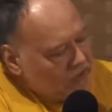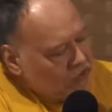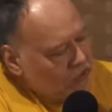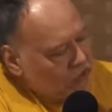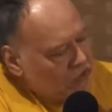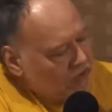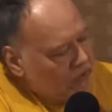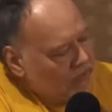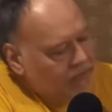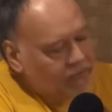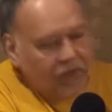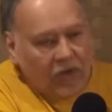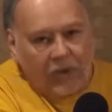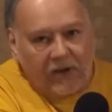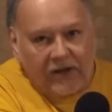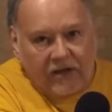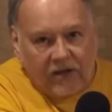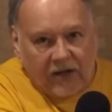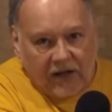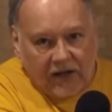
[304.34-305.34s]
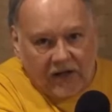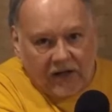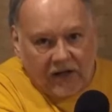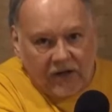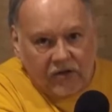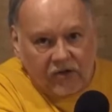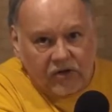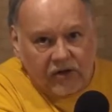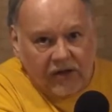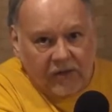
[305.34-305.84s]
Judo Throwing
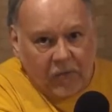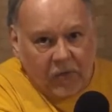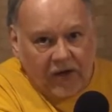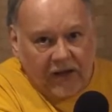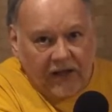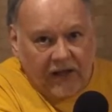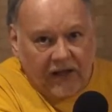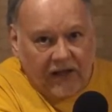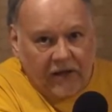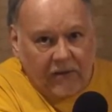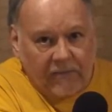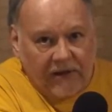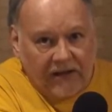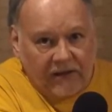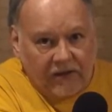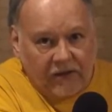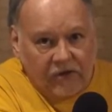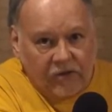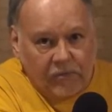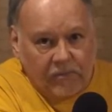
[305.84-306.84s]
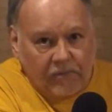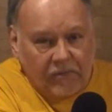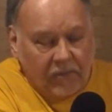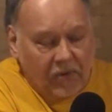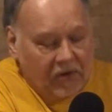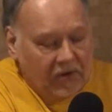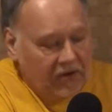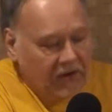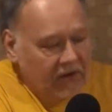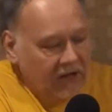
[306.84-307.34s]
Techniques. And what I like about this
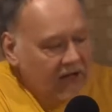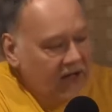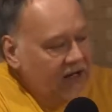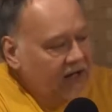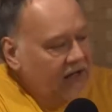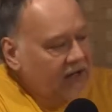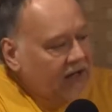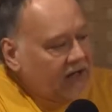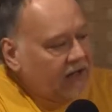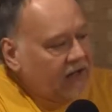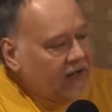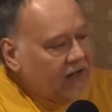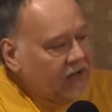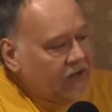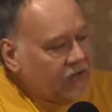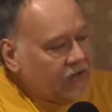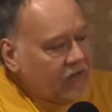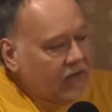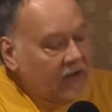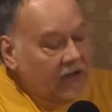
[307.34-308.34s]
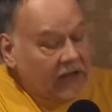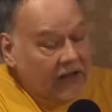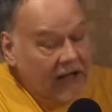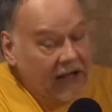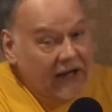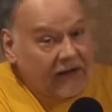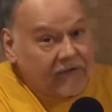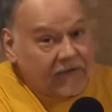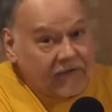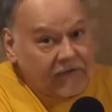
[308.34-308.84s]
book, it is a
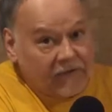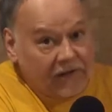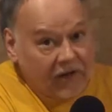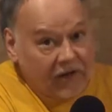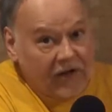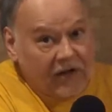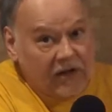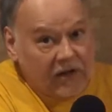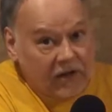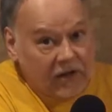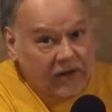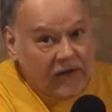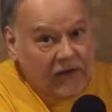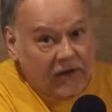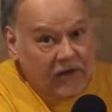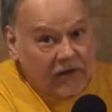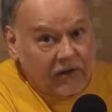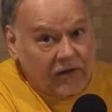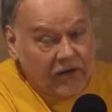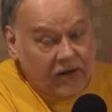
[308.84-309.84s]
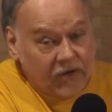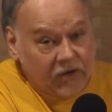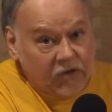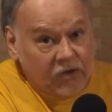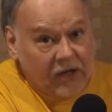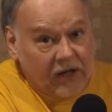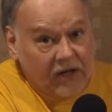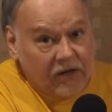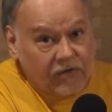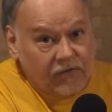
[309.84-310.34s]
lot of very clear,
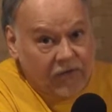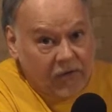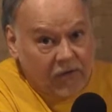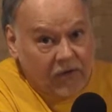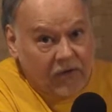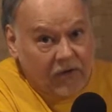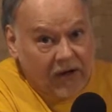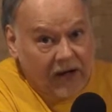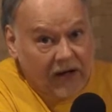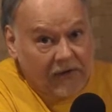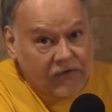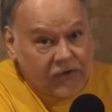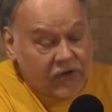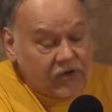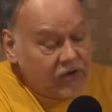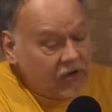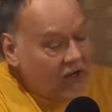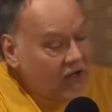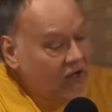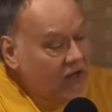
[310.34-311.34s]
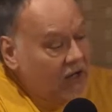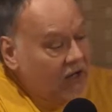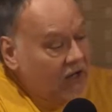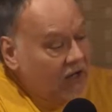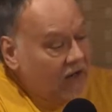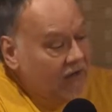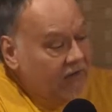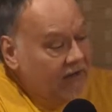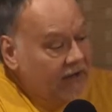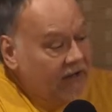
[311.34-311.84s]
concise photographs
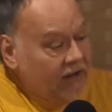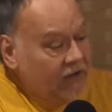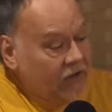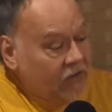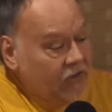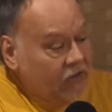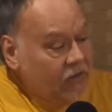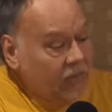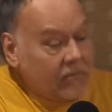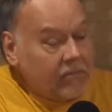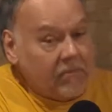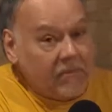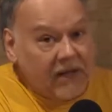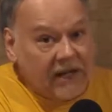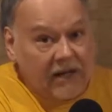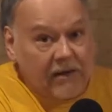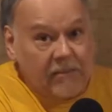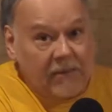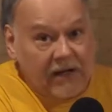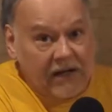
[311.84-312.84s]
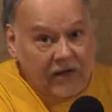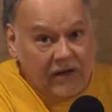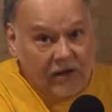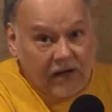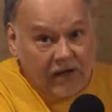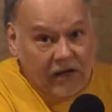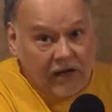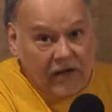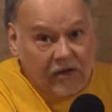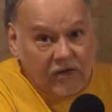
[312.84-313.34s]
of how to do many, many
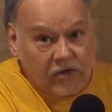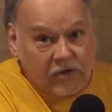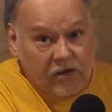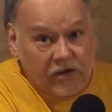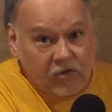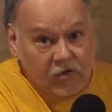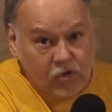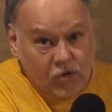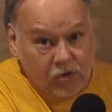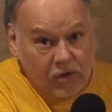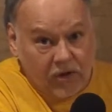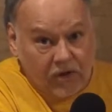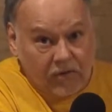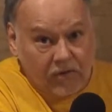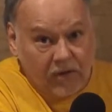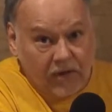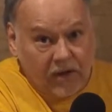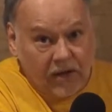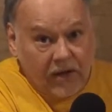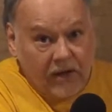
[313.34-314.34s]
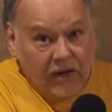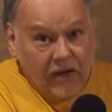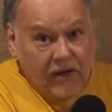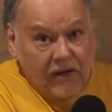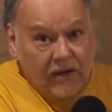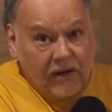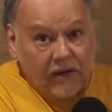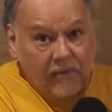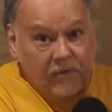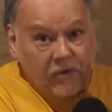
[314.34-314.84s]
techniques in judo.
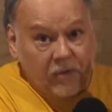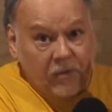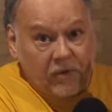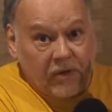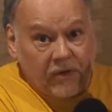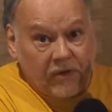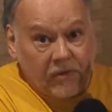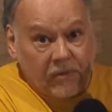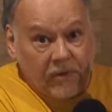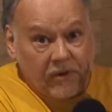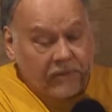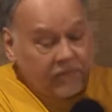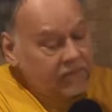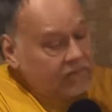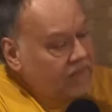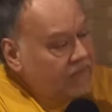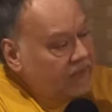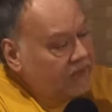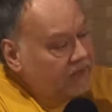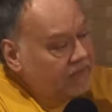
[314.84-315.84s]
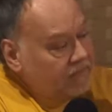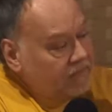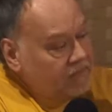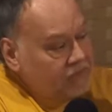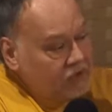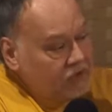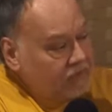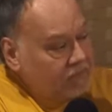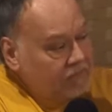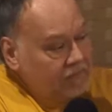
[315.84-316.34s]
Uh, you will, you will uh,
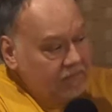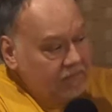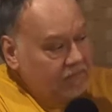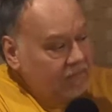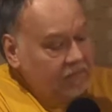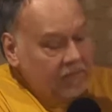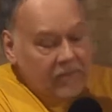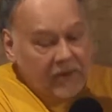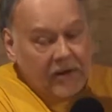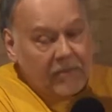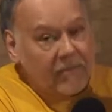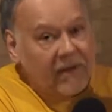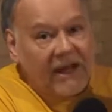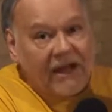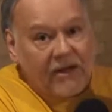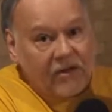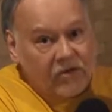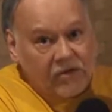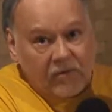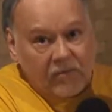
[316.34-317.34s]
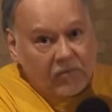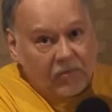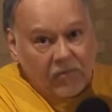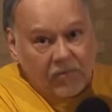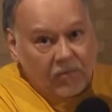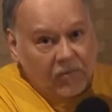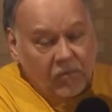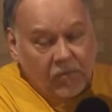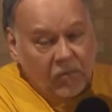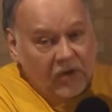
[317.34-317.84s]
just be amazed at
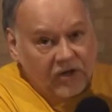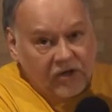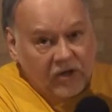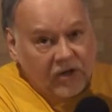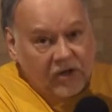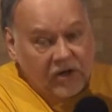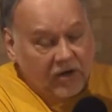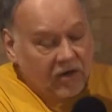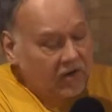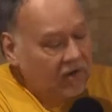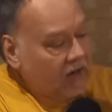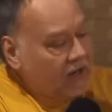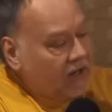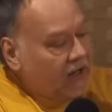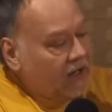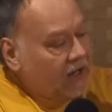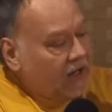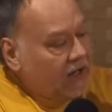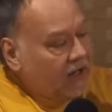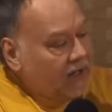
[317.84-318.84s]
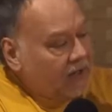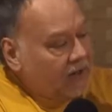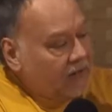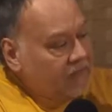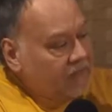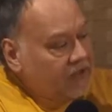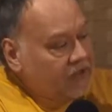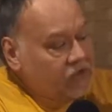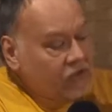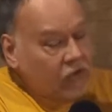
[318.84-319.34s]
what's in here.
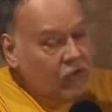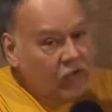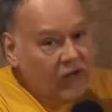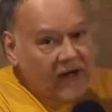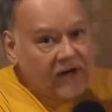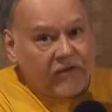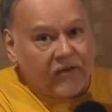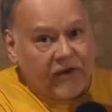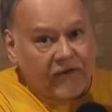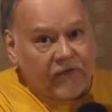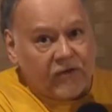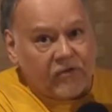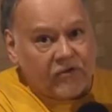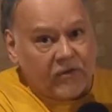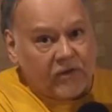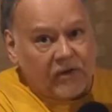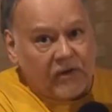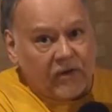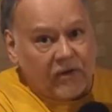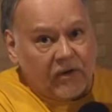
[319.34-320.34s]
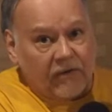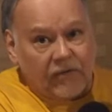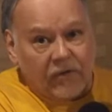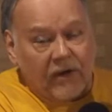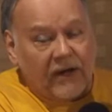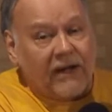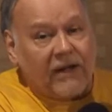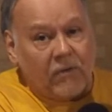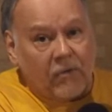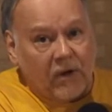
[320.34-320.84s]
Um, it's great reference material
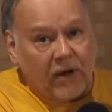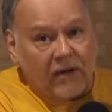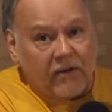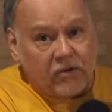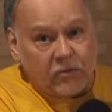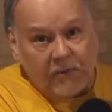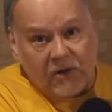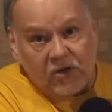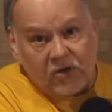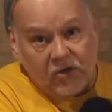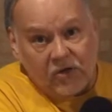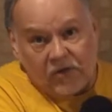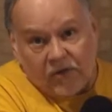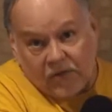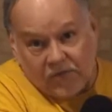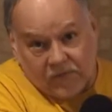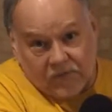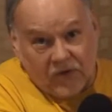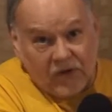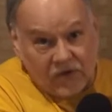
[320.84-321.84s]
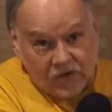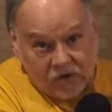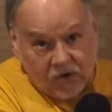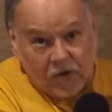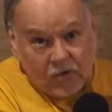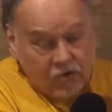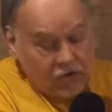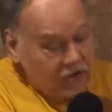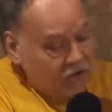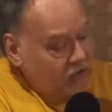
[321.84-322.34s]
for anyone, especially the, us
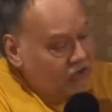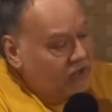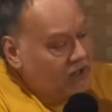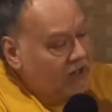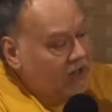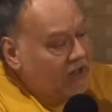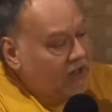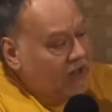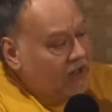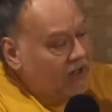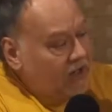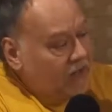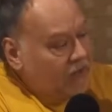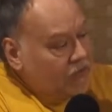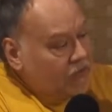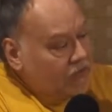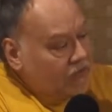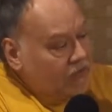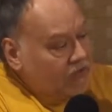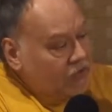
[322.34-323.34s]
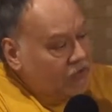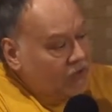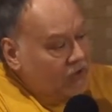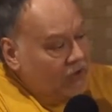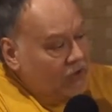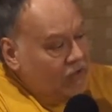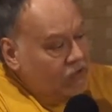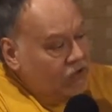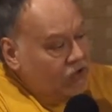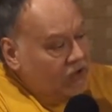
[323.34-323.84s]
coaches, those of us who
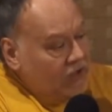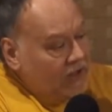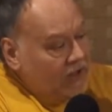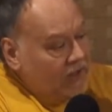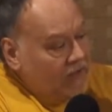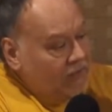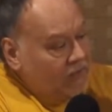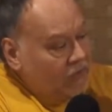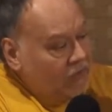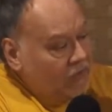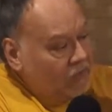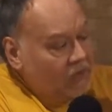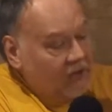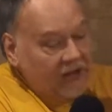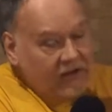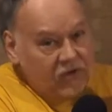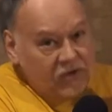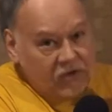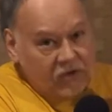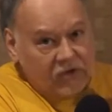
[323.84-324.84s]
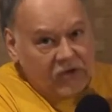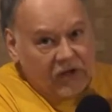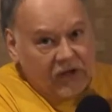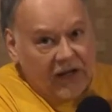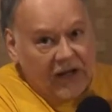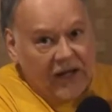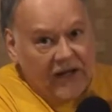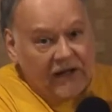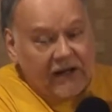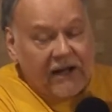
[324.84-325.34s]
coach, uh, I use this a
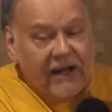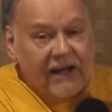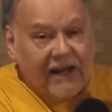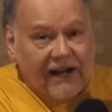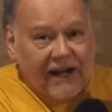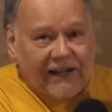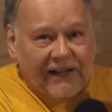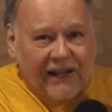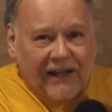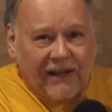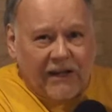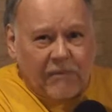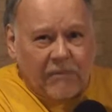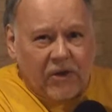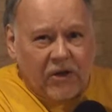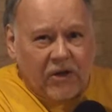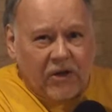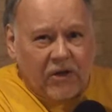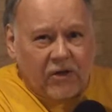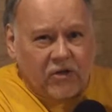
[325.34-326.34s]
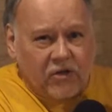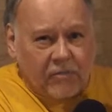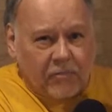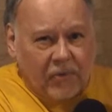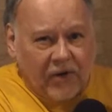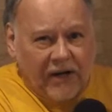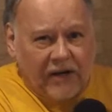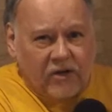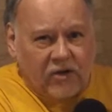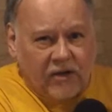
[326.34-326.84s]
lot. I like it because it
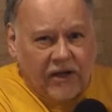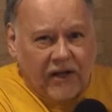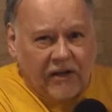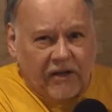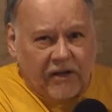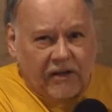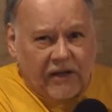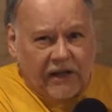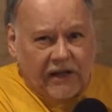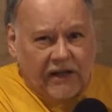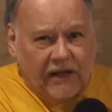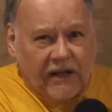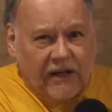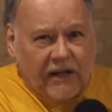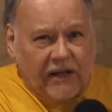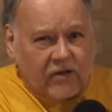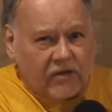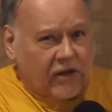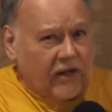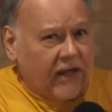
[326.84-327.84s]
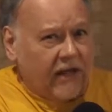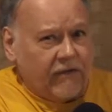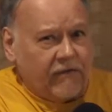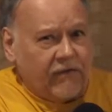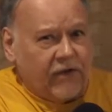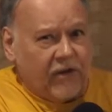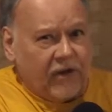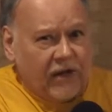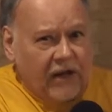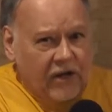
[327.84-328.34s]
breaks down the technique, has a lot of
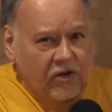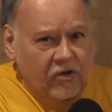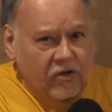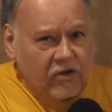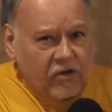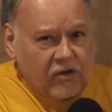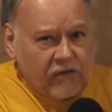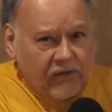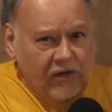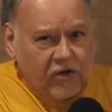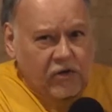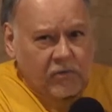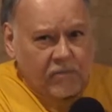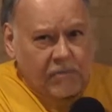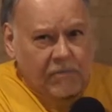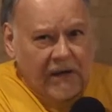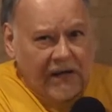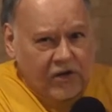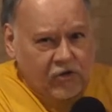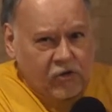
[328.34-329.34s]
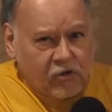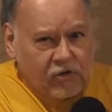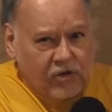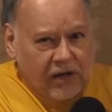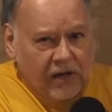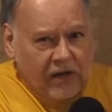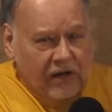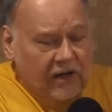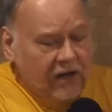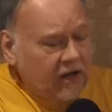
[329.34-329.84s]
variations of each major
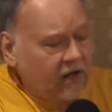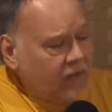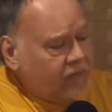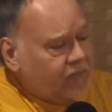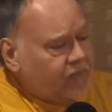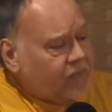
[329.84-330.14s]
technique,